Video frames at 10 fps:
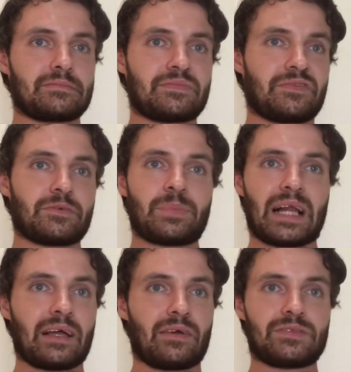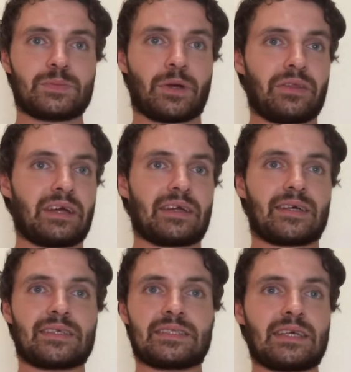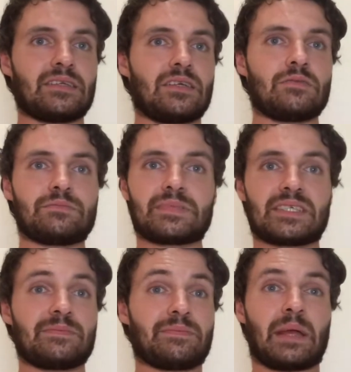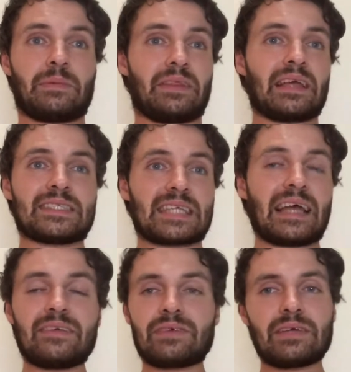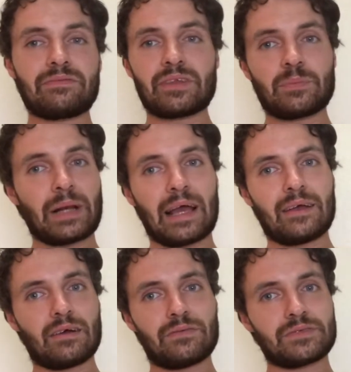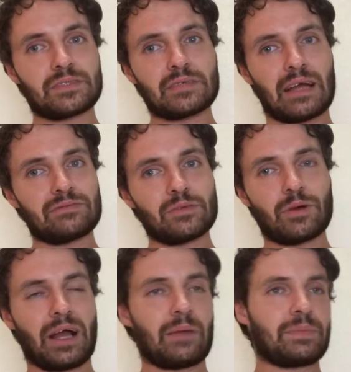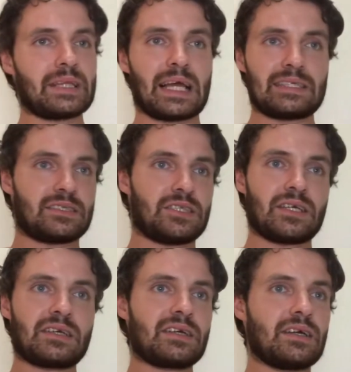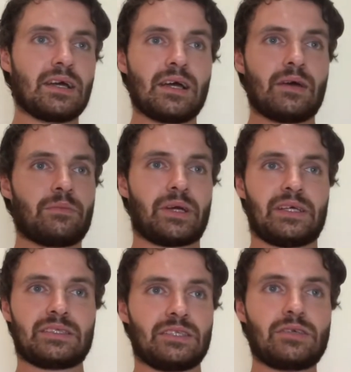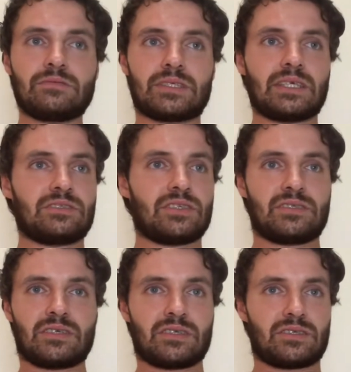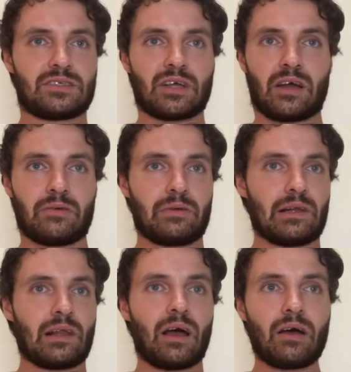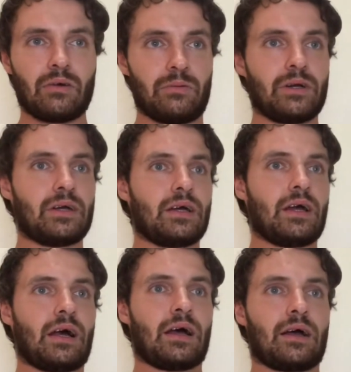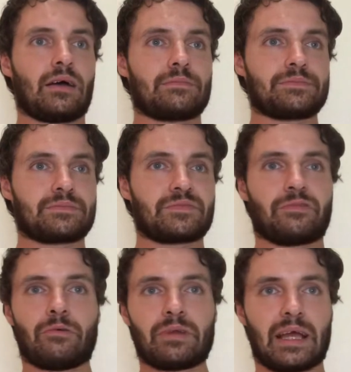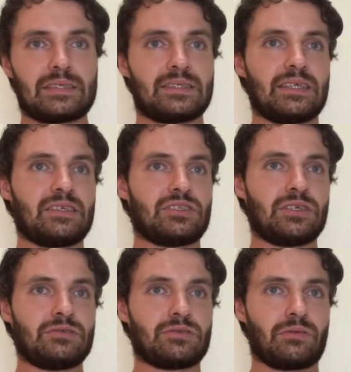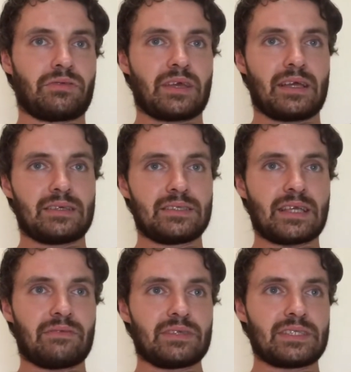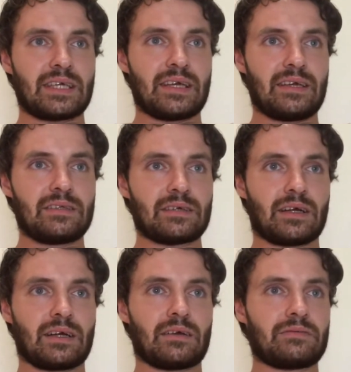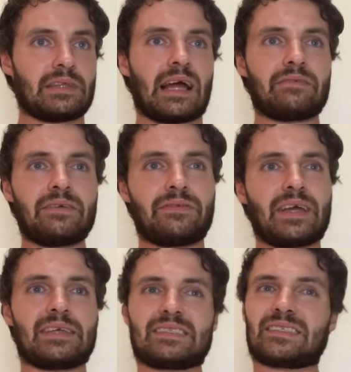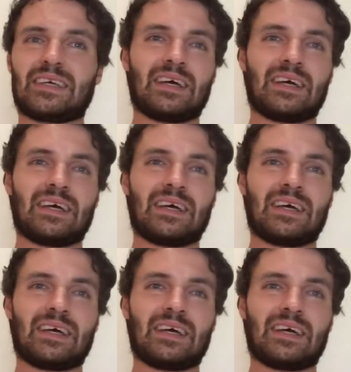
for a playoff spot, they're going to continue. Maybe they're saving him for the playoffs after what happened last year, but his usage is just so low. Fournette did his usual thing, 17. Larry Fitz,